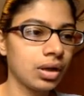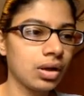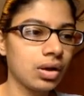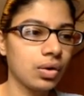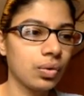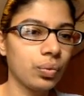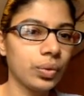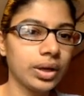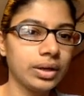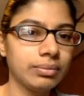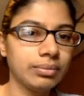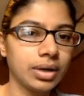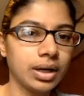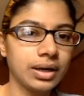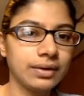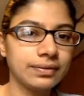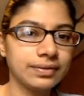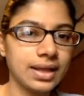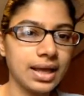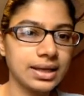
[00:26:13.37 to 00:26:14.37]
when my
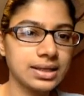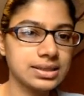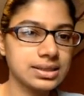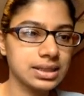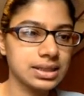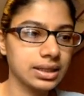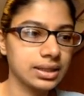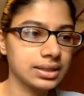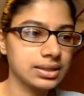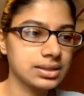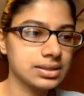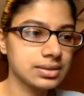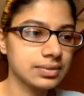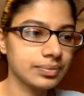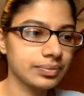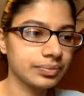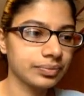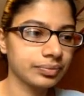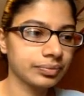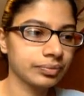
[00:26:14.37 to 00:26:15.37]
flag is clicked.
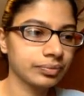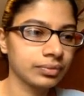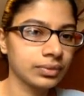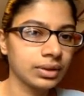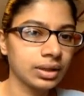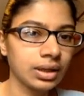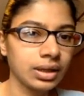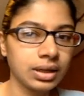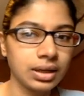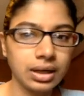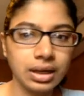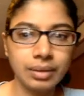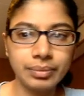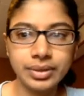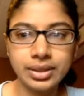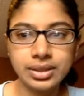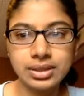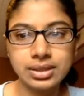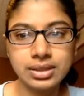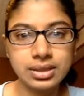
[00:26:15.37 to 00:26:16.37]
I'm going
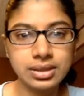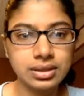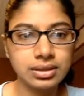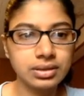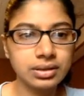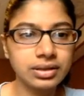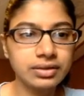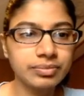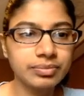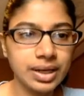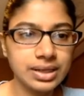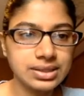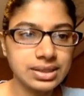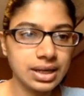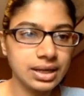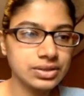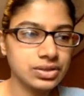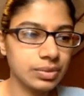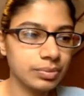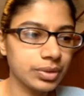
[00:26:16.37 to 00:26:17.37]
to leave my
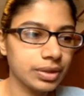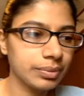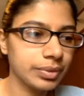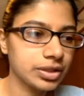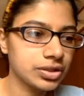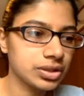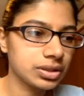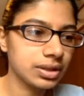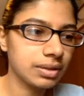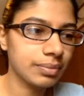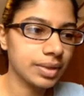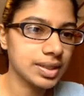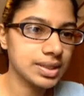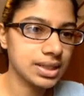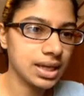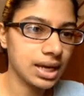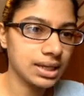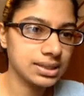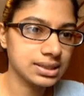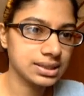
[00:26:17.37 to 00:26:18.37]
size. So I'm going to make sure that my
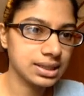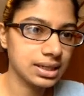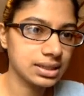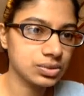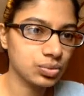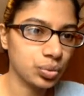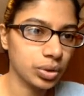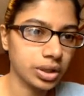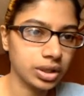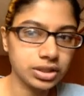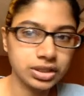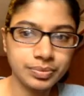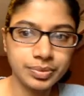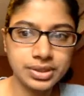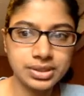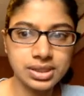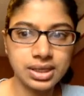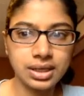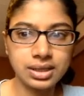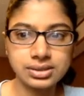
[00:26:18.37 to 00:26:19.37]
size stays 100%
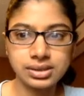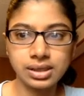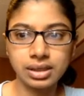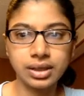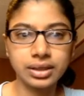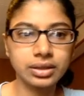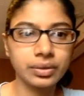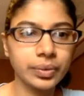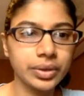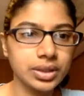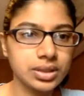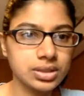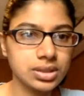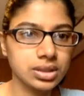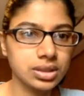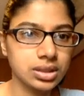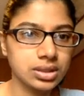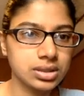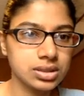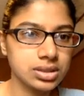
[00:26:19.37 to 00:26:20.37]
because I like the way this
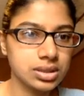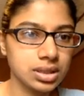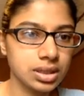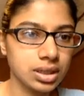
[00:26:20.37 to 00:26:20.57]
looks.